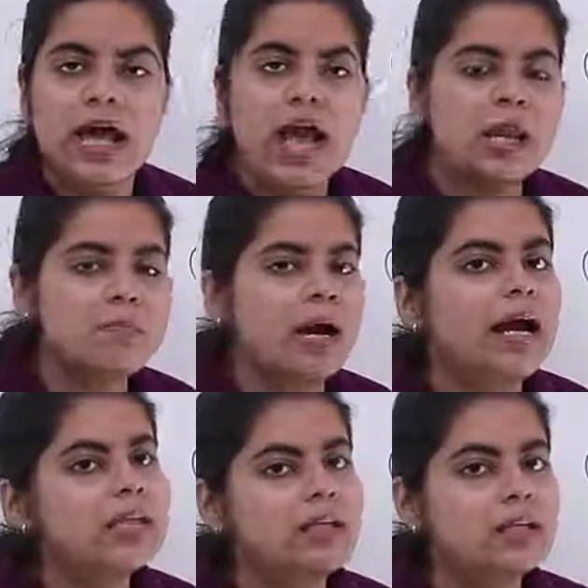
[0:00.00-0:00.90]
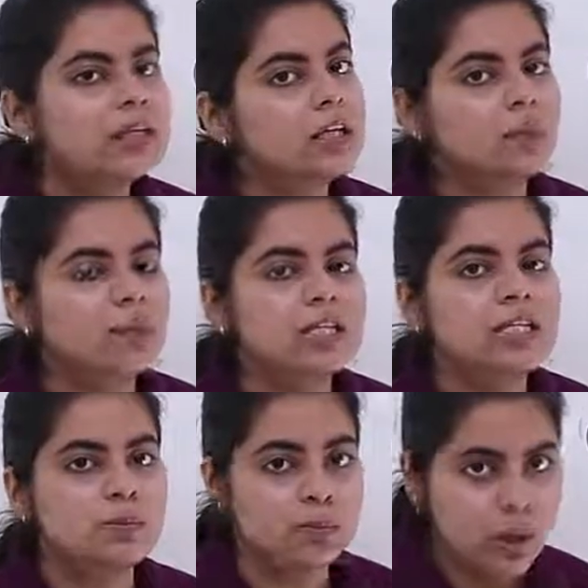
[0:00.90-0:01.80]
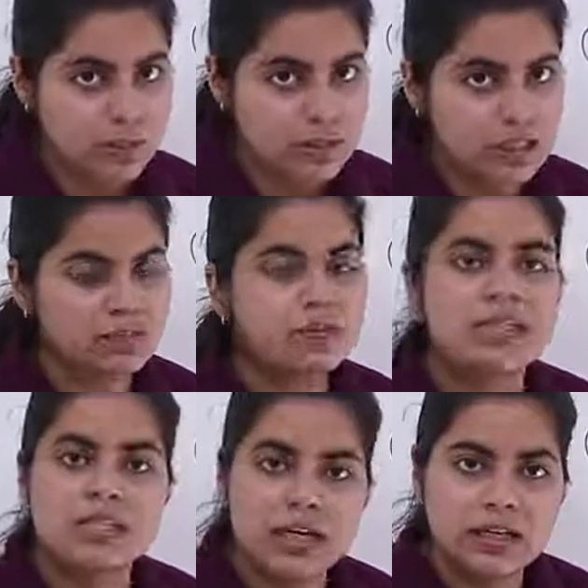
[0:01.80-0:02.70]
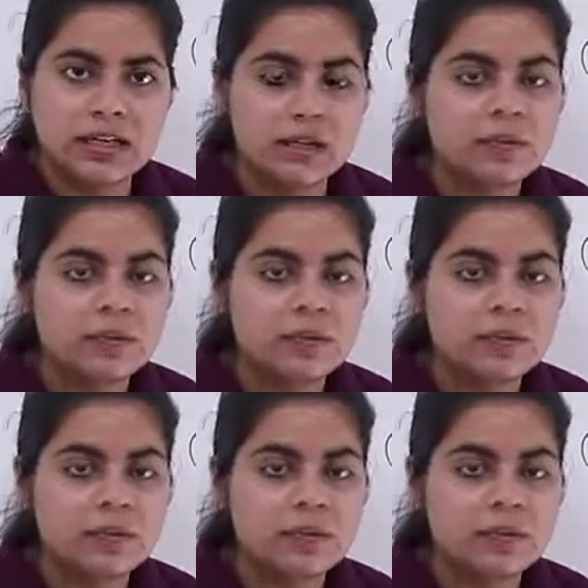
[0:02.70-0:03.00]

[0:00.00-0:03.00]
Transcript: and by the determinants property we studied